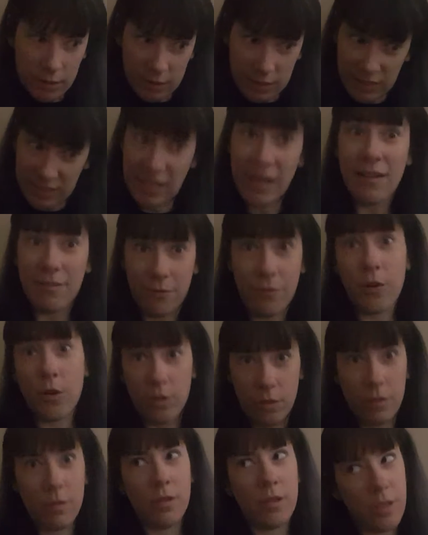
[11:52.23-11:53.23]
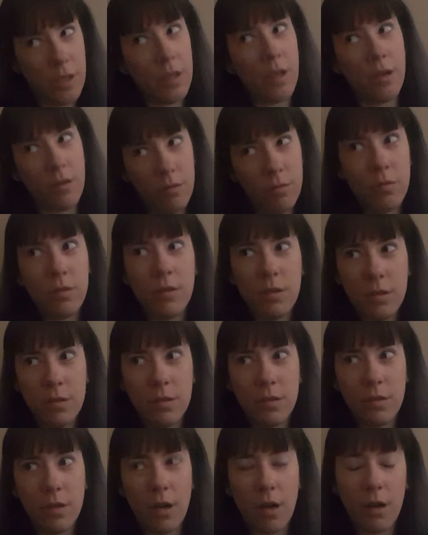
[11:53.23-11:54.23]
to save for,
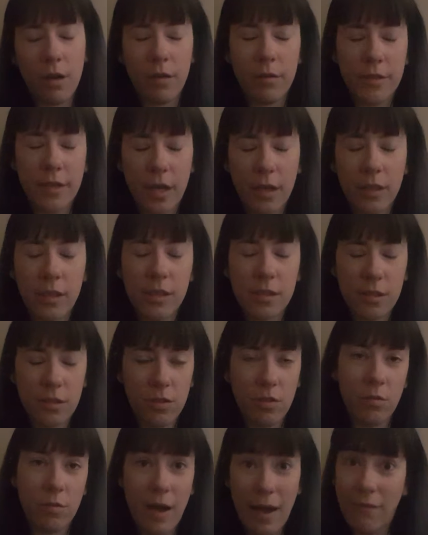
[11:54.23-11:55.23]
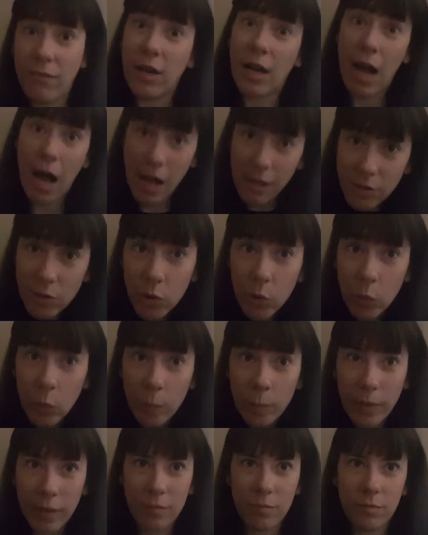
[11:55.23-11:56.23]
our youngest to have a
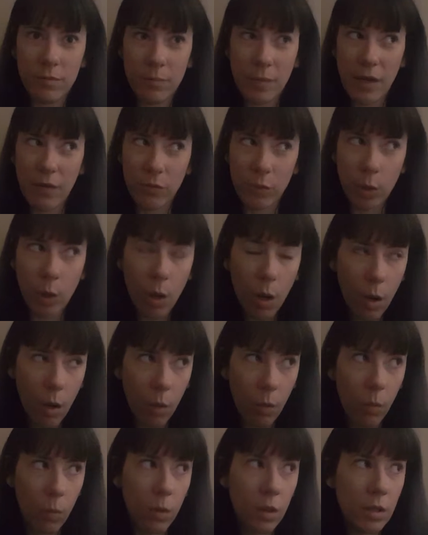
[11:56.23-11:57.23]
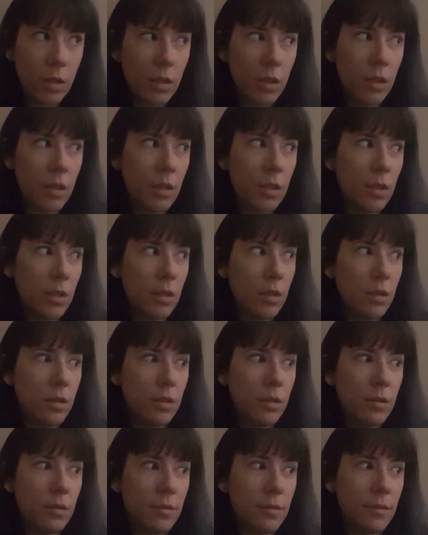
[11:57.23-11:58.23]
costume and be able to go.
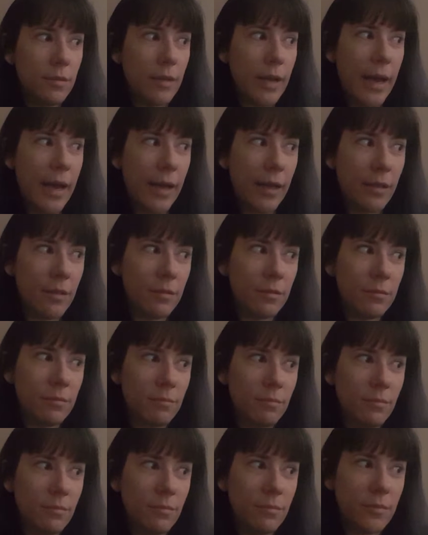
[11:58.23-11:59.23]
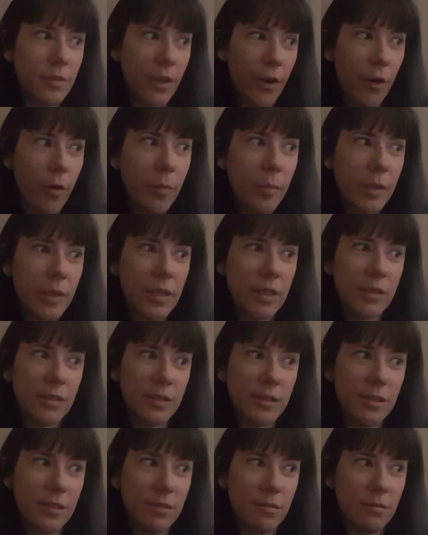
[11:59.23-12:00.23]
And therapy
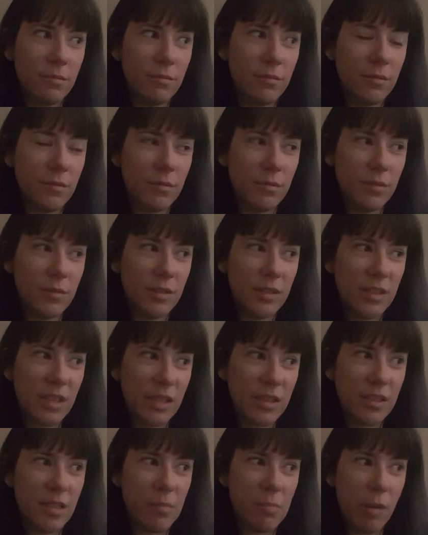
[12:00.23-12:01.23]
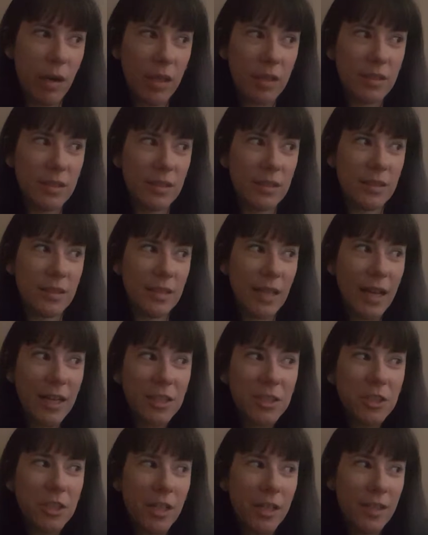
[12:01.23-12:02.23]
is $60 a
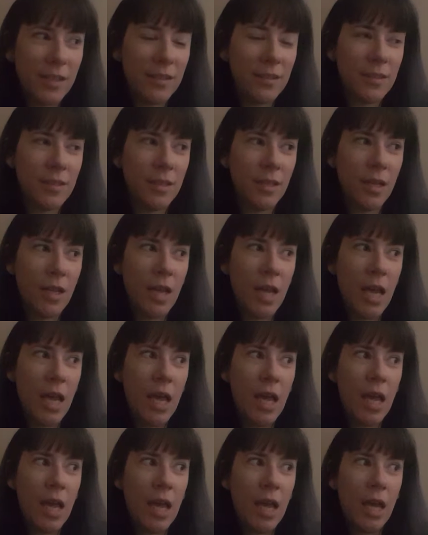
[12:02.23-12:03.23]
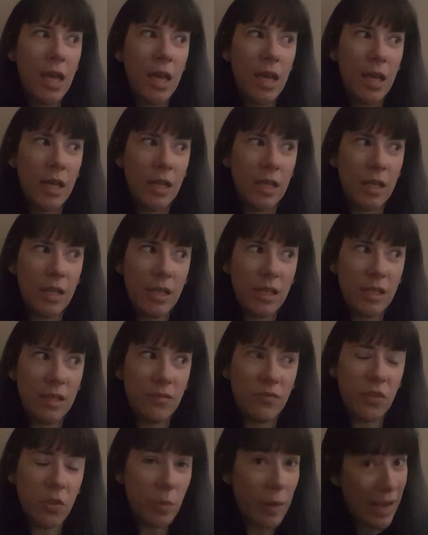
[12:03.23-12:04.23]
session. And
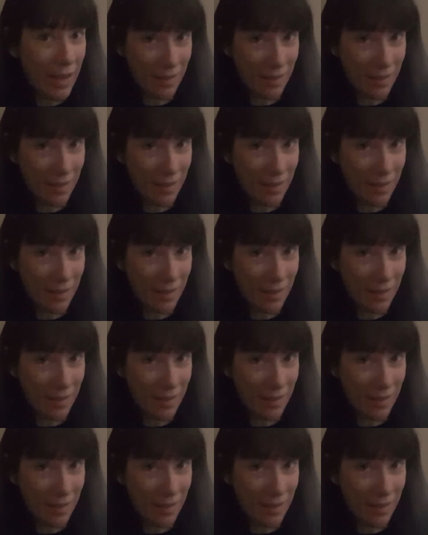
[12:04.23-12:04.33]
if you